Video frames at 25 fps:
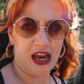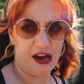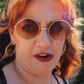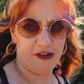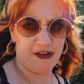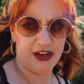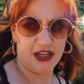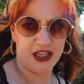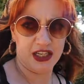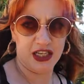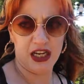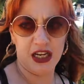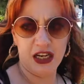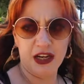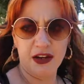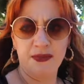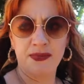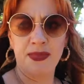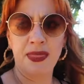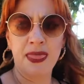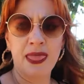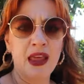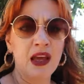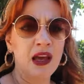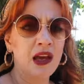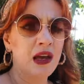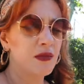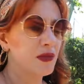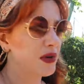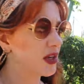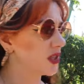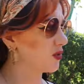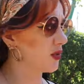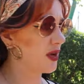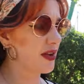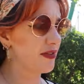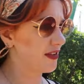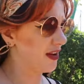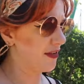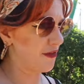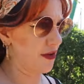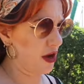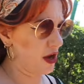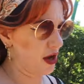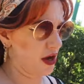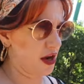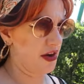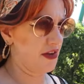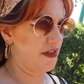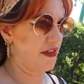character, because we've
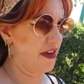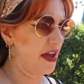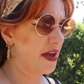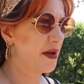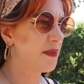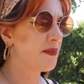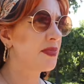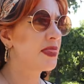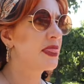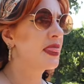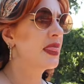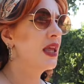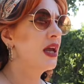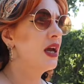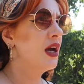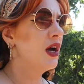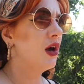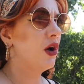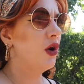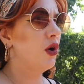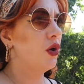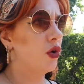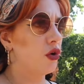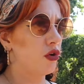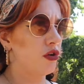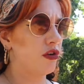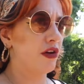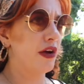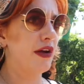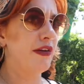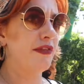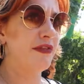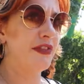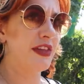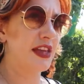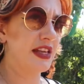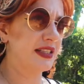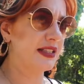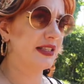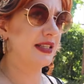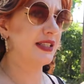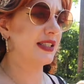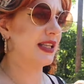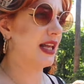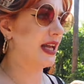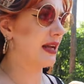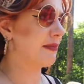never heard of it or if this is